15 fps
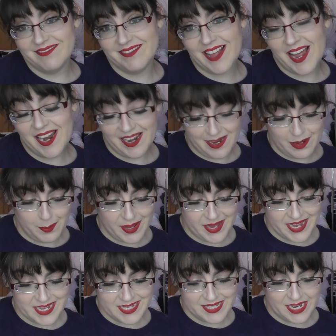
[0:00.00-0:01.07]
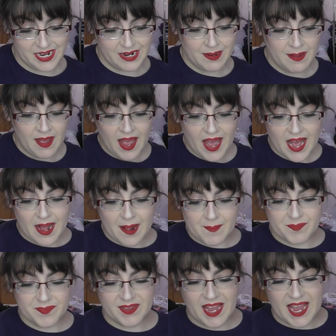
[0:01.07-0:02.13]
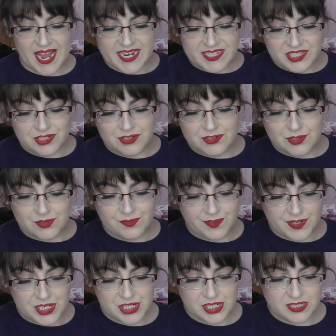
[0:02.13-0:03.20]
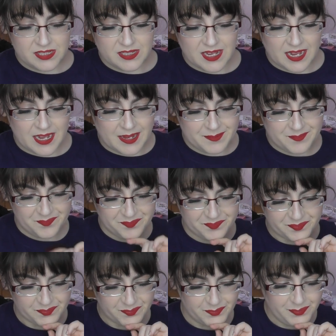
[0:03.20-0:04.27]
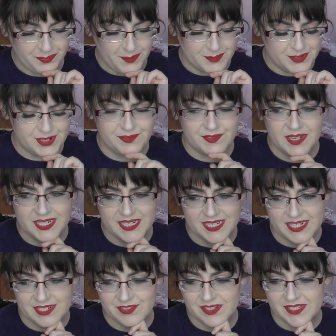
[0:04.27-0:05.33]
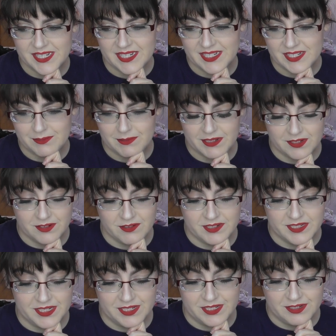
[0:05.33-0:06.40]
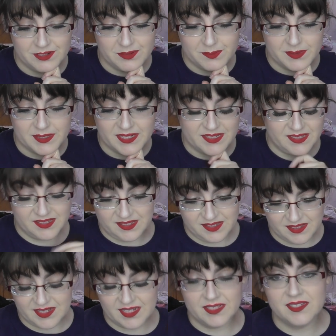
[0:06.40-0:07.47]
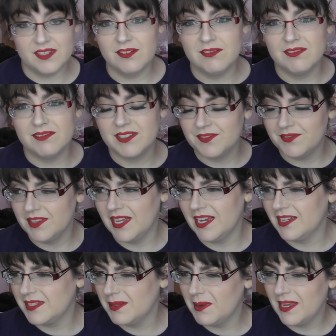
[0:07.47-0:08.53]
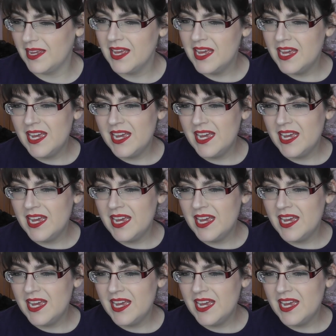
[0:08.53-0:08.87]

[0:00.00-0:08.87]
that little bit easier. Etude Official, which I find interesting as to why they're called Etude, but that's a whole different thing, because I'm like,